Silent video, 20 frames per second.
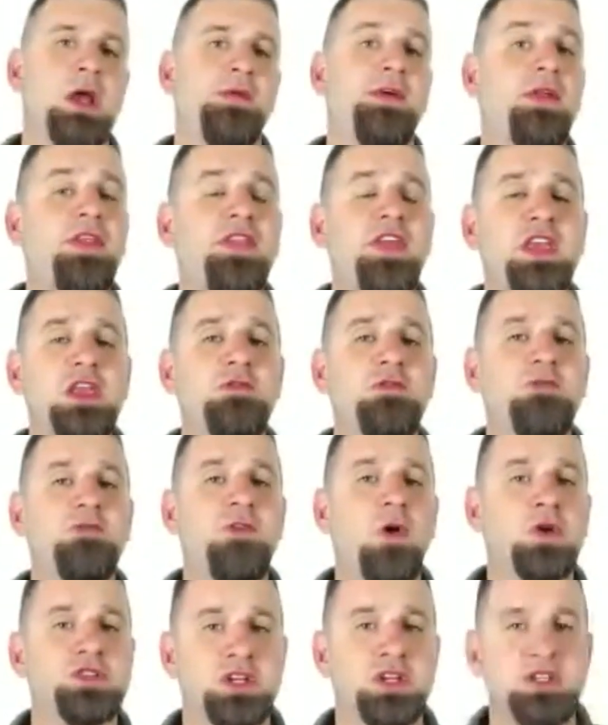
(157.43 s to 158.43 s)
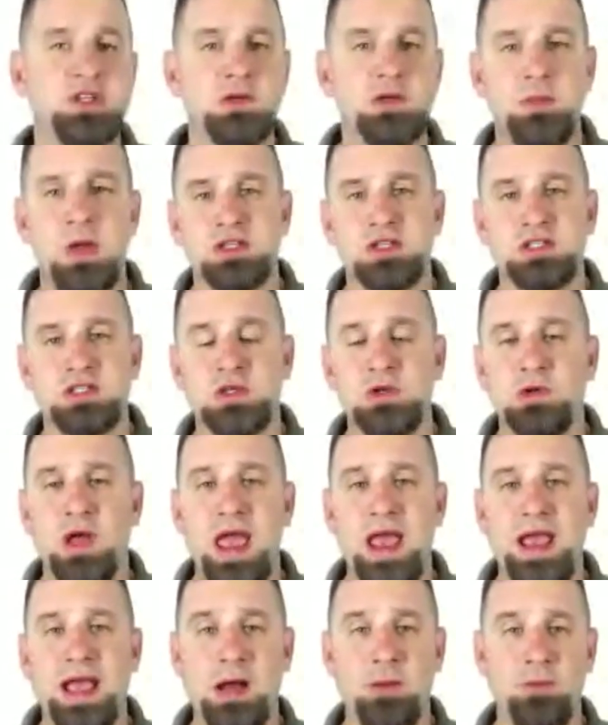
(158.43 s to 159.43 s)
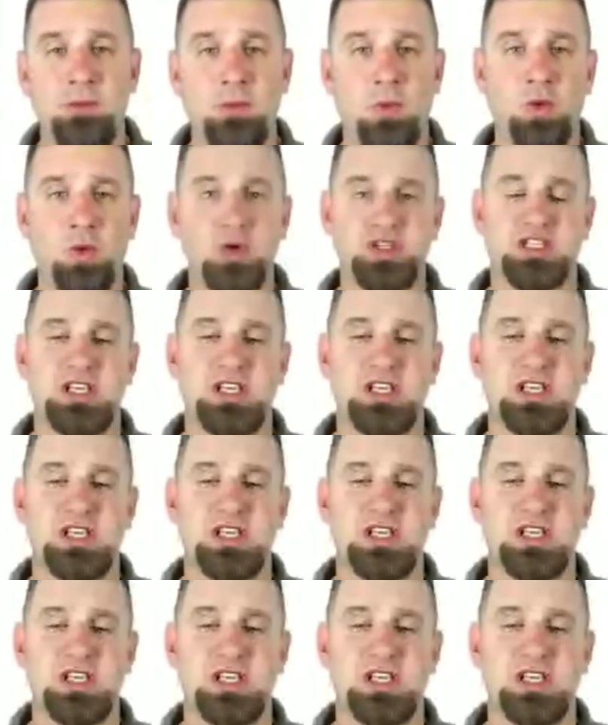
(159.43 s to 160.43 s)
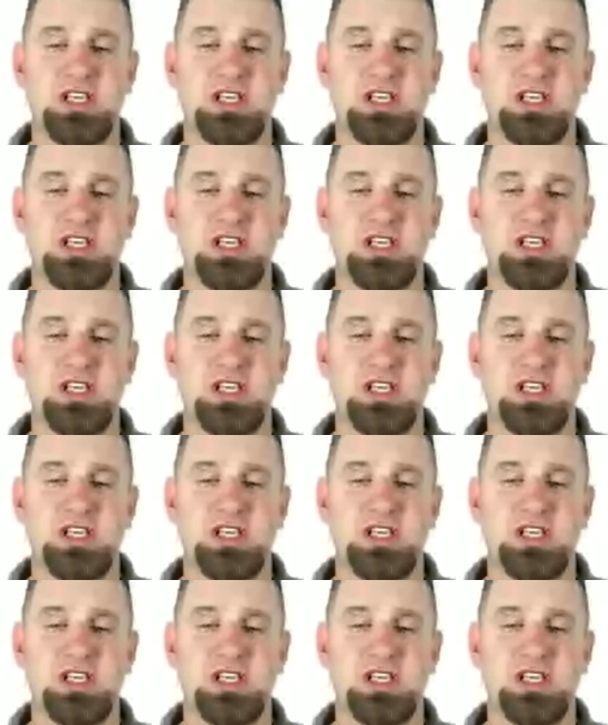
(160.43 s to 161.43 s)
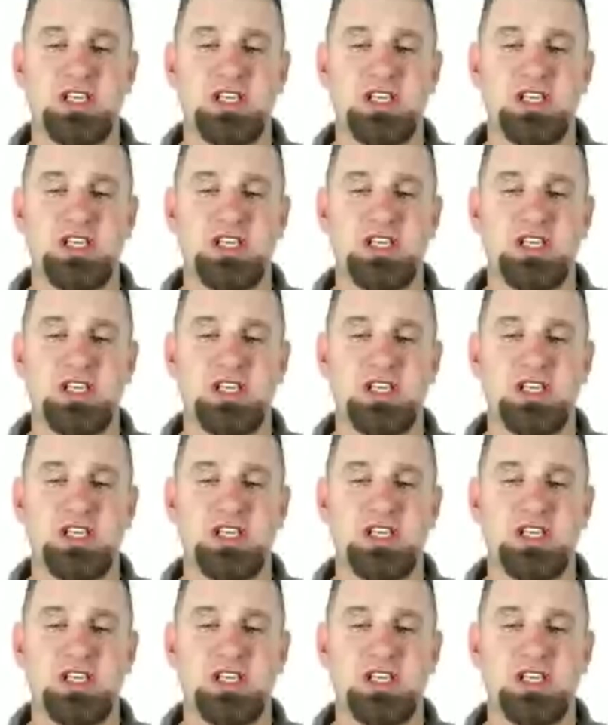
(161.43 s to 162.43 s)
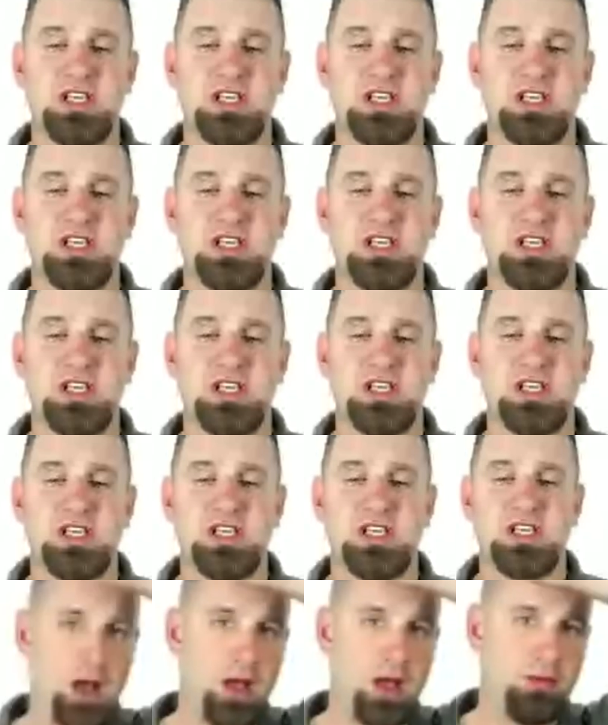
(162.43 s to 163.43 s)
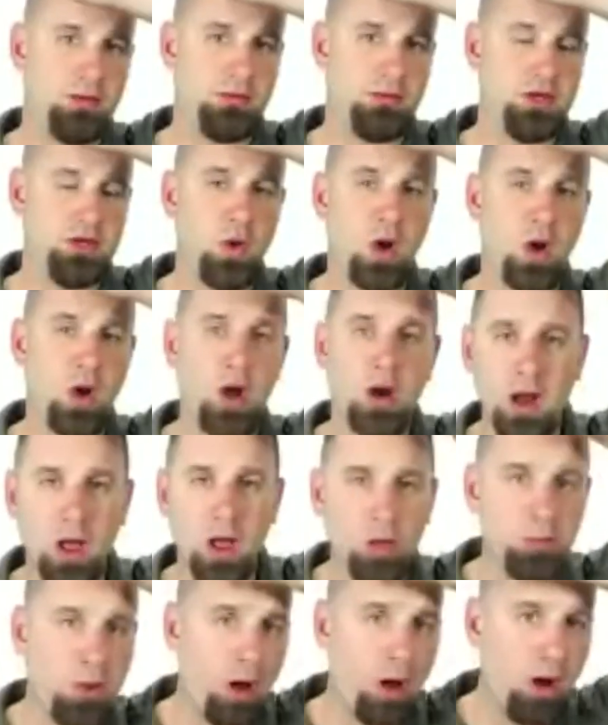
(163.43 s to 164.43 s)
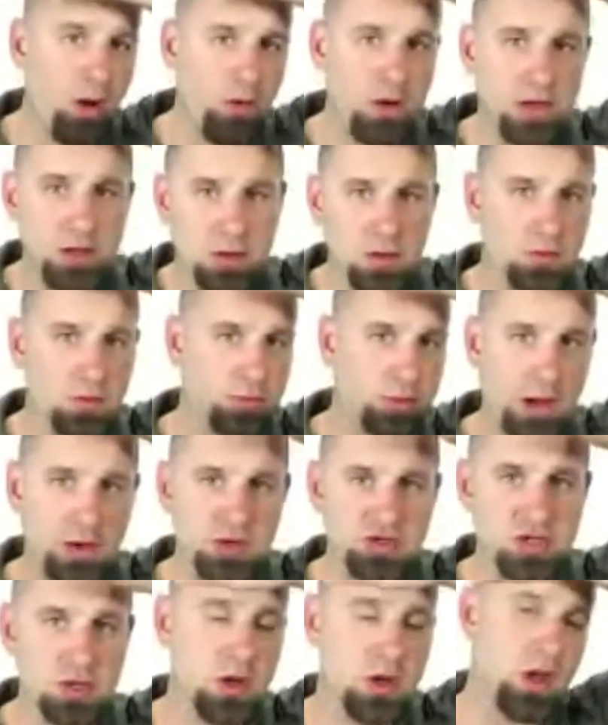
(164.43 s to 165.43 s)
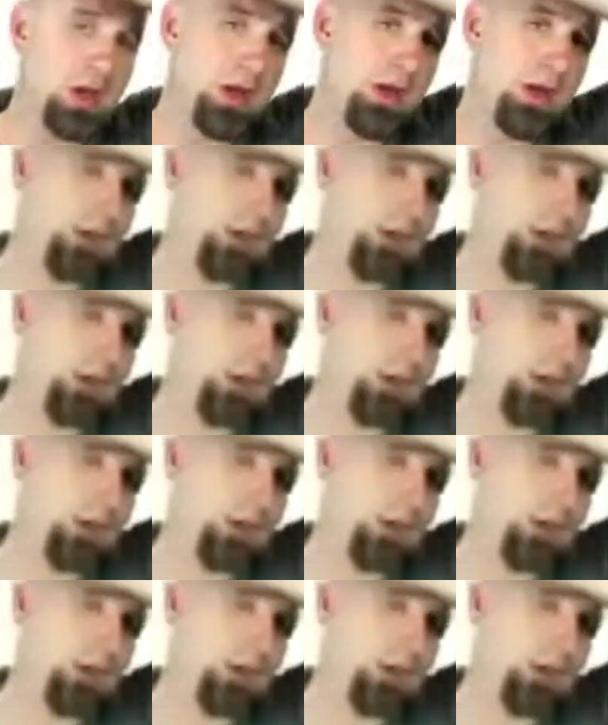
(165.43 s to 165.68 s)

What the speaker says: The other thing you folks can do to make this Google Hangout more successful for everybody is to go up to the top on the little URL bar in your browser,